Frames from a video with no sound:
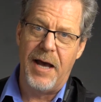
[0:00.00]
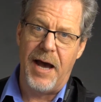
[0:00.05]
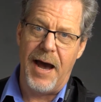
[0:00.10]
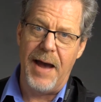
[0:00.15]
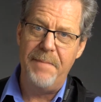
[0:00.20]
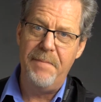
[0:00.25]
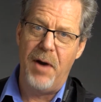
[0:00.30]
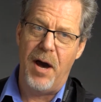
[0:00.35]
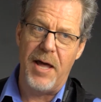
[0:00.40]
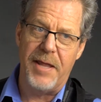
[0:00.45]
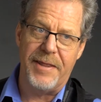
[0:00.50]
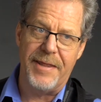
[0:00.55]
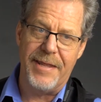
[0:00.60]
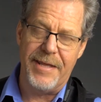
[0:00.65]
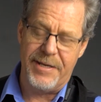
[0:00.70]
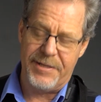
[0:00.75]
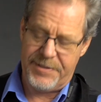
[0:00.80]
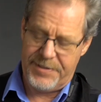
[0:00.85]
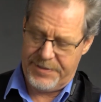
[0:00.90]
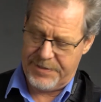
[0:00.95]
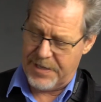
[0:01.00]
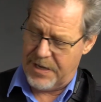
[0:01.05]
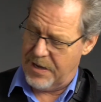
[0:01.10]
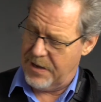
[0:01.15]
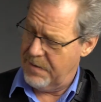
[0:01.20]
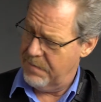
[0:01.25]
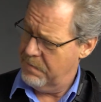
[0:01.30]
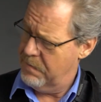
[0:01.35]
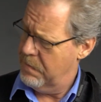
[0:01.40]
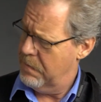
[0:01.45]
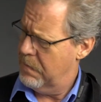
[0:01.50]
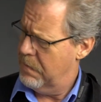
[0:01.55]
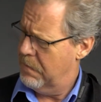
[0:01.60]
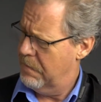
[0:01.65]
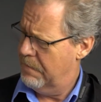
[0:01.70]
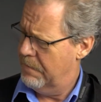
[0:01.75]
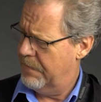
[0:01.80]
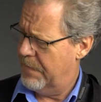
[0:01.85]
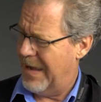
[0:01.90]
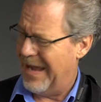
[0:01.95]
I bought this,
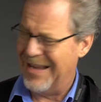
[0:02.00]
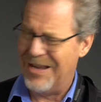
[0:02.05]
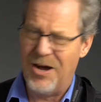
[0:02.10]
I